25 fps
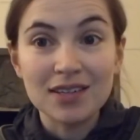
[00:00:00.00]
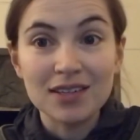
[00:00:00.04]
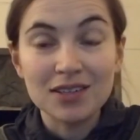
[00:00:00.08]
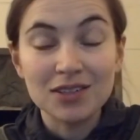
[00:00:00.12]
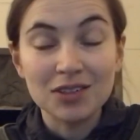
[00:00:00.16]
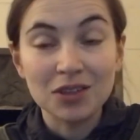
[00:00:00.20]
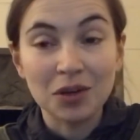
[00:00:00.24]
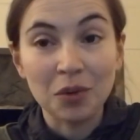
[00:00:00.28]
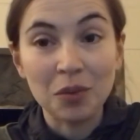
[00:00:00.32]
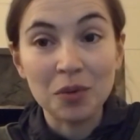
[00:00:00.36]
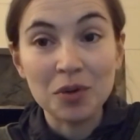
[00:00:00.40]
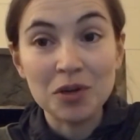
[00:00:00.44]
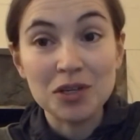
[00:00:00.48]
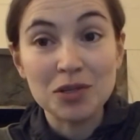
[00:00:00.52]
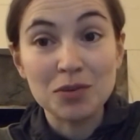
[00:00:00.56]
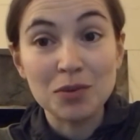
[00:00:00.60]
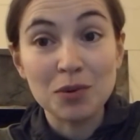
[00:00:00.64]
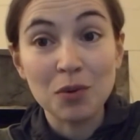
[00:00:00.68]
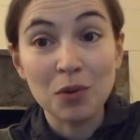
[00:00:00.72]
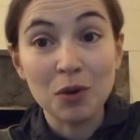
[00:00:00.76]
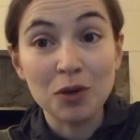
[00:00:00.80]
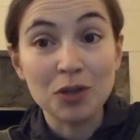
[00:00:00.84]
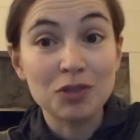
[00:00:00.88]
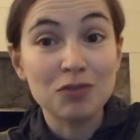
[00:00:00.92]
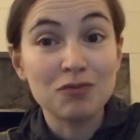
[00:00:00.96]
So I want you to be
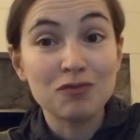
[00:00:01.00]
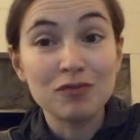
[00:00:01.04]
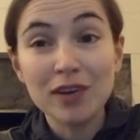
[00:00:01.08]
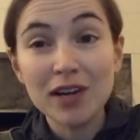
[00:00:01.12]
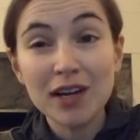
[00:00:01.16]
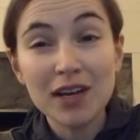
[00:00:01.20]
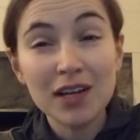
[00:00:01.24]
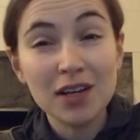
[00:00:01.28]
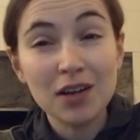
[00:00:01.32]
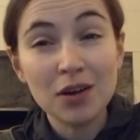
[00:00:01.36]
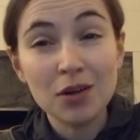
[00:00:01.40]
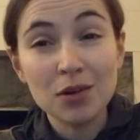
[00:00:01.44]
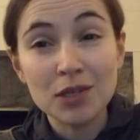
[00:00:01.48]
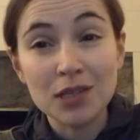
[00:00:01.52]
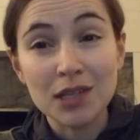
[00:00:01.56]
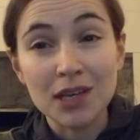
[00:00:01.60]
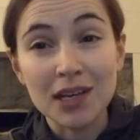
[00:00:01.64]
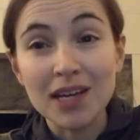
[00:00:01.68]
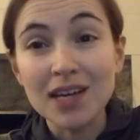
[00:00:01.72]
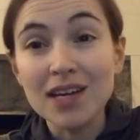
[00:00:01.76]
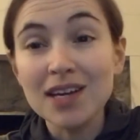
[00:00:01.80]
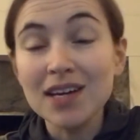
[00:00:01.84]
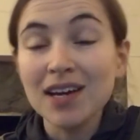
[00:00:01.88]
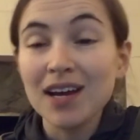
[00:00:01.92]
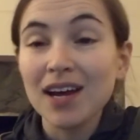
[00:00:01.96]
watching really
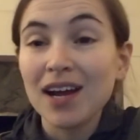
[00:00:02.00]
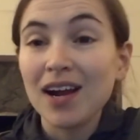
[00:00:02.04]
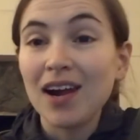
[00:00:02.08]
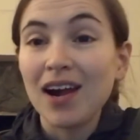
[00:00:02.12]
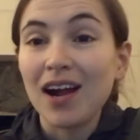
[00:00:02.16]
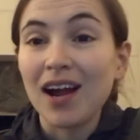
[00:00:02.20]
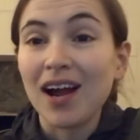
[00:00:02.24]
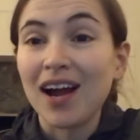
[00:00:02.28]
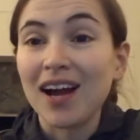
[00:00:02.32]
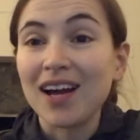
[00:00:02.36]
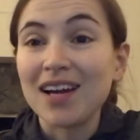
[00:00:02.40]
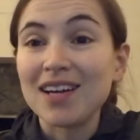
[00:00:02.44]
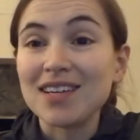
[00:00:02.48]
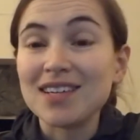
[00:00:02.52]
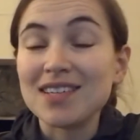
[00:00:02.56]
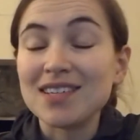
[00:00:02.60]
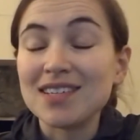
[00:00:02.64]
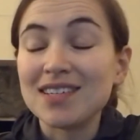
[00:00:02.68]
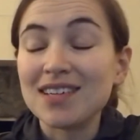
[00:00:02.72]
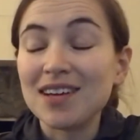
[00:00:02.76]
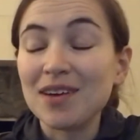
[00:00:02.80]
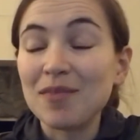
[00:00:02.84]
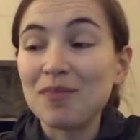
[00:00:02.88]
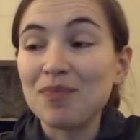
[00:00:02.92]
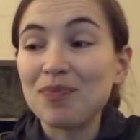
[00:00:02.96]
closely and
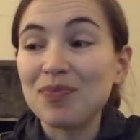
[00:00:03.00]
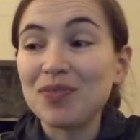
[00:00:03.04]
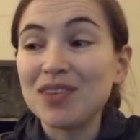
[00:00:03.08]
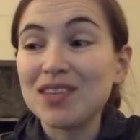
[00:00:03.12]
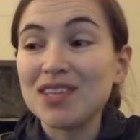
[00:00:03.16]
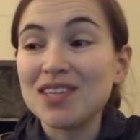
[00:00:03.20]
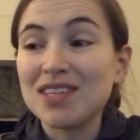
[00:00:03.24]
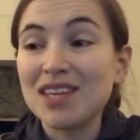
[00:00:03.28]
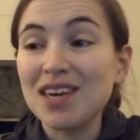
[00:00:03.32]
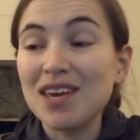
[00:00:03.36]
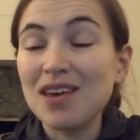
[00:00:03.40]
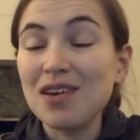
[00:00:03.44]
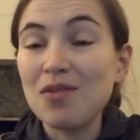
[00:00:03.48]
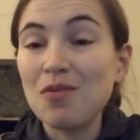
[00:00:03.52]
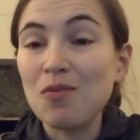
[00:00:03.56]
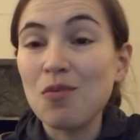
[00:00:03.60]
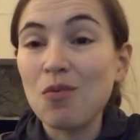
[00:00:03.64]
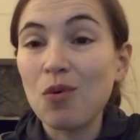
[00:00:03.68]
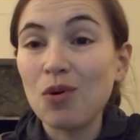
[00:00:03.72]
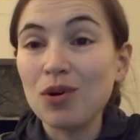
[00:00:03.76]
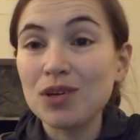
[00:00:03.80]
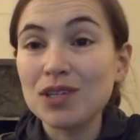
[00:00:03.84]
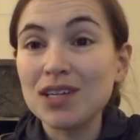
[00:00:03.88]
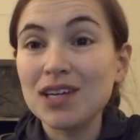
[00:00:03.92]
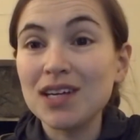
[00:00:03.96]
see
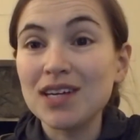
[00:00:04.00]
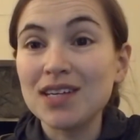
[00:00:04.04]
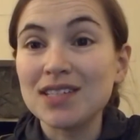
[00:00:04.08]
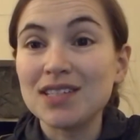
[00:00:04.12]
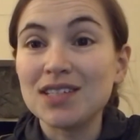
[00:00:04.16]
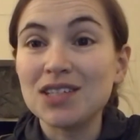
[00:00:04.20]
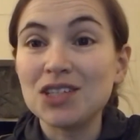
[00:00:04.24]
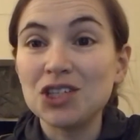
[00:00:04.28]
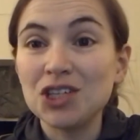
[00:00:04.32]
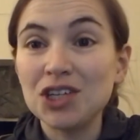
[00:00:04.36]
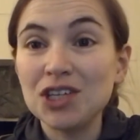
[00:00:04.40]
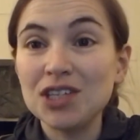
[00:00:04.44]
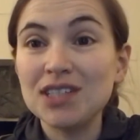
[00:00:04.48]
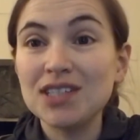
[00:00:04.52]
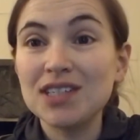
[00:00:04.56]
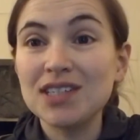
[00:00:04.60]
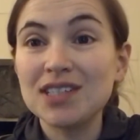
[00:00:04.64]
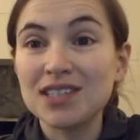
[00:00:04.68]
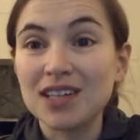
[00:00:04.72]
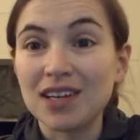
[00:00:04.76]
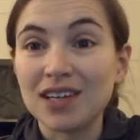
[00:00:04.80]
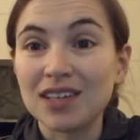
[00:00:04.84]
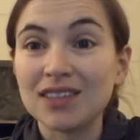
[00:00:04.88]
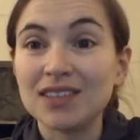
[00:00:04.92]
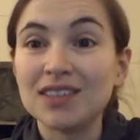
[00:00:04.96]
what it is that Jesus
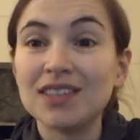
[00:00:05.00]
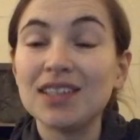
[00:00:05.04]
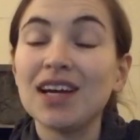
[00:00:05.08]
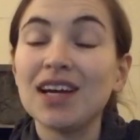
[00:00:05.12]
does